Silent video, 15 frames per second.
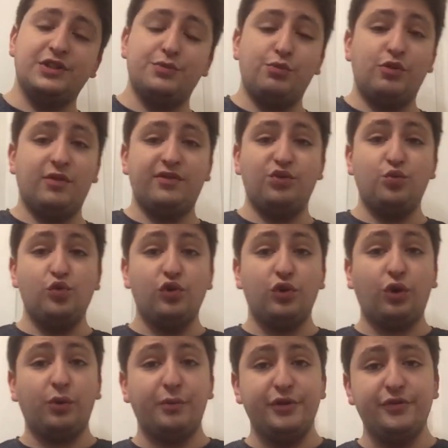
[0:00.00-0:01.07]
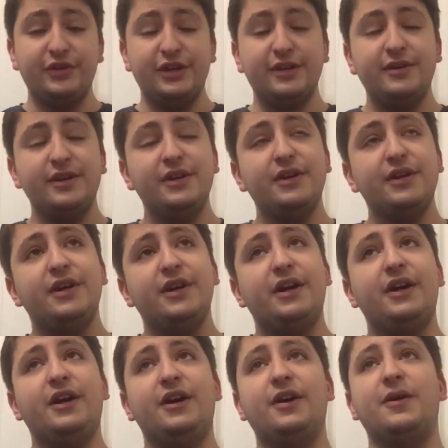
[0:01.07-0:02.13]
It's more of a war movie,
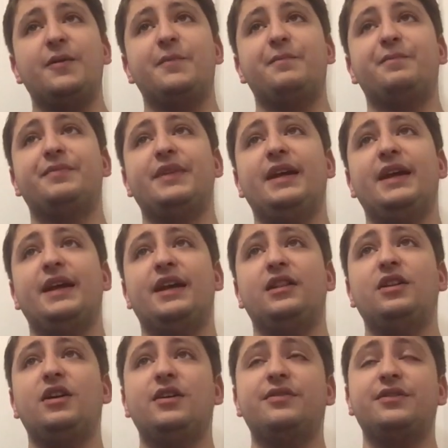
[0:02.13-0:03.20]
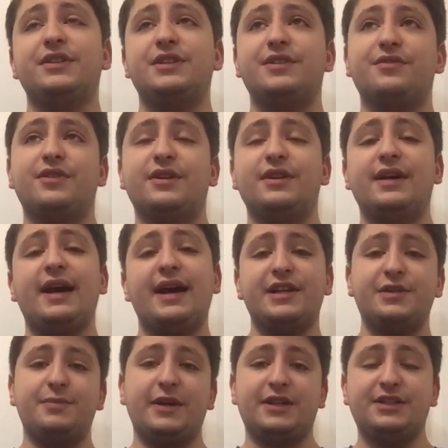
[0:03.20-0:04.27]
and I love the different
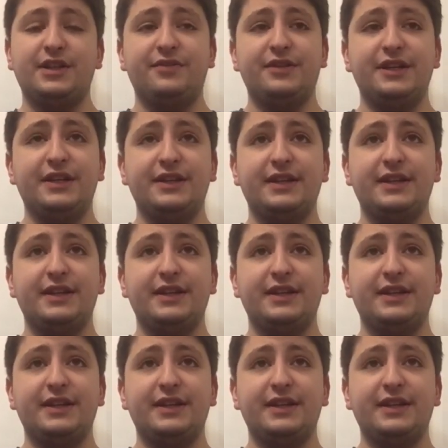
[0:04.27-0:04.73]
aspect of it,